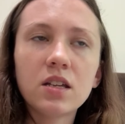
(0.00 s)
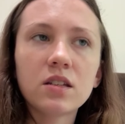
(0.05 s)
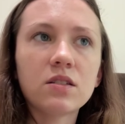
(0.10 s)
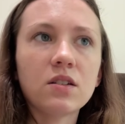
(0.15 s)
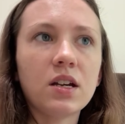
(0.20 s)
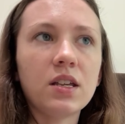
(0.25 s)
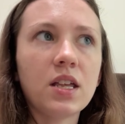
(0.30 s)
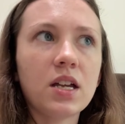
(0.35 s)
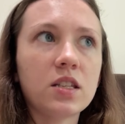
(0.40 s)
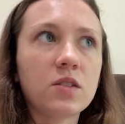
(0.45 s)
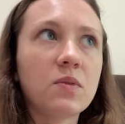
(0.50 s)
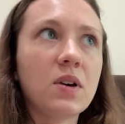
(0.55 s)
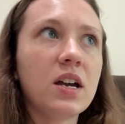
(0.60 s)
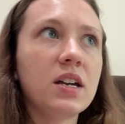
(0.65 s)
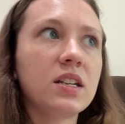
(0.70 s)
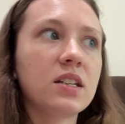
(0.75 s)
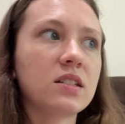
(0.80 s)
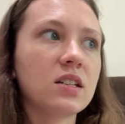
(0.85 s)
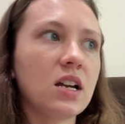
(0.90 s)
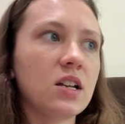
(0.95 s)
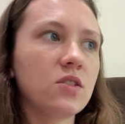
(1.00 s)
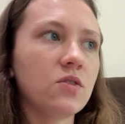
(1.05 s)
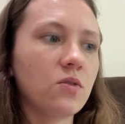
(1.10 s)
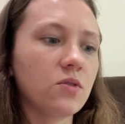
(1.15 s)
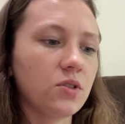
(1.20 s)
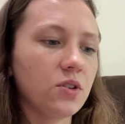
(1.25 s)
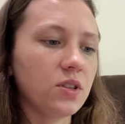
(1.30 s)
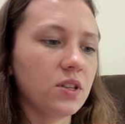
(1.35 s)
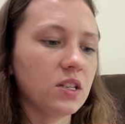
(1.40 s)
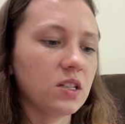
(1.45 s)
So that's why I decided to
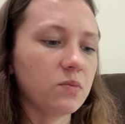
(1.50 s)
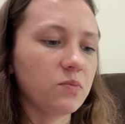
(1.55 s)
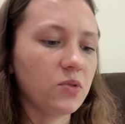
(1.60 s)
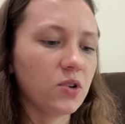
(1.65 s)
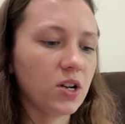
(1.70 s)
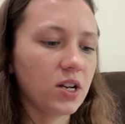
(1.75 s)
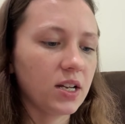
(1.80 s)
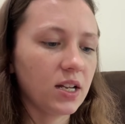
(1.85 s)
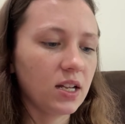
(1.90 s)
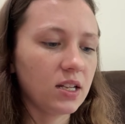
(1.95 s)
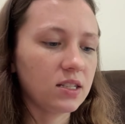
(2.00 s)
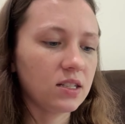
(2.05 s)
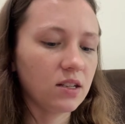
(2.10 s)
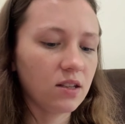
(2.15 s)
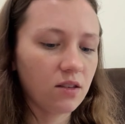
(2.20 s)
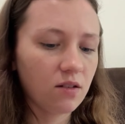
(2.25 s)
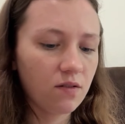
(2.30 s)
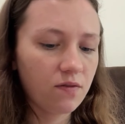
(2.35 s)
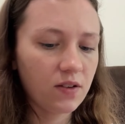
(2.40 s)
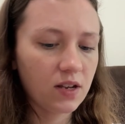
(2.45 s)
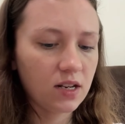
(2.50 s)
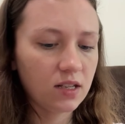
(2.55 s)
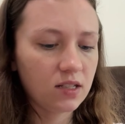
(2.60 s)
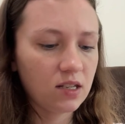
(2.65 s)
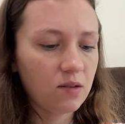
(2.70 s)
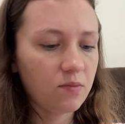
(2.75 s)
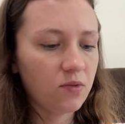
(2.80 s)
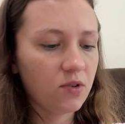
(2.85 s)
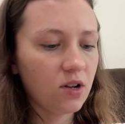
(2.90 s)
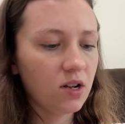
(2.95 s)
order this book. It's another
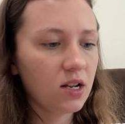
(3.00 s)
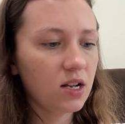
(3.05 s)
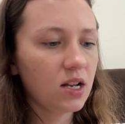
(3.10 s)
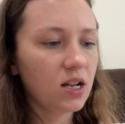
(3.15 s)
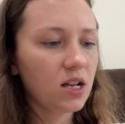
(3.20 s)
fantasy book.